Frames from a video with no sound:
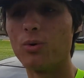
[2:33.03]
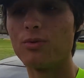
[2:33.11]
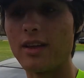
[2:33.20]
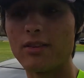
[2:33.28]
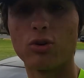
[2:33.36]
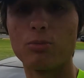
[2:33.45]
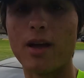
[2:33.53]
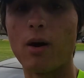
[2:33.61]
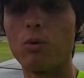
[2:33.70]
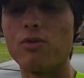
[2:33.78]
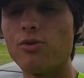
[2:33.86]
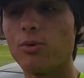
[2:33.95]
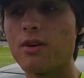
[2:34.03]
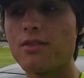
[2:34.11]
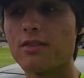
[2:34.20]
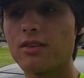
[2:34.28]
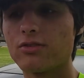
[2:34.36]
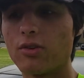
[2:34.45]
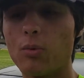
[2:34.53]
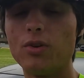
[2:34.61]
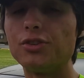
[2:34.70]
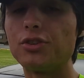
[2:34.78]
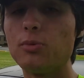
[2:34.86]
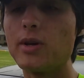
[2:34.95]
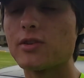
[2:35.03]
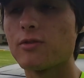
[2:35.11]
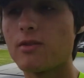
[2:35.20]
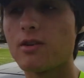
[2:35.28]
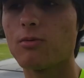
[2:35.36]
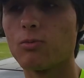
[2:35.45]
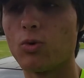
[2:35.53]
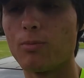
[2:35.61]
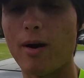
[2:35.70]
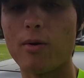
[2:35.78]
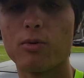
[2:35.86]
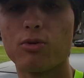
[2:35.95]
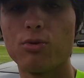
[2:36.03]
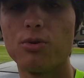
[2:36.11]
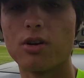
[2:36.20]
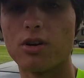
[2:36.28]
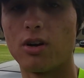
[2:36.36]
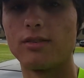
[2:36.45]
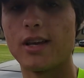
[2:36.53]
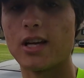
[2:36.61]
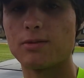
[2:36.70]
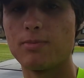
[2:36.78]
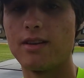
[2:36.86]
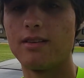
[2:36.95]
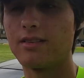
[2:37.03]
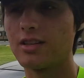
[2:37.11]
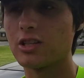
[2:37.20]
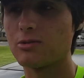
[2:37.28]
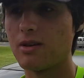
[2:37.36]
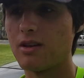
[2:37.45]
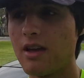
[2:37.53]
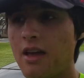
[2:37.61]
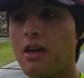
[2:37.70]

They told me I won't know anything until 1 to 2 weeks from now when my recruiter contacts me and tells me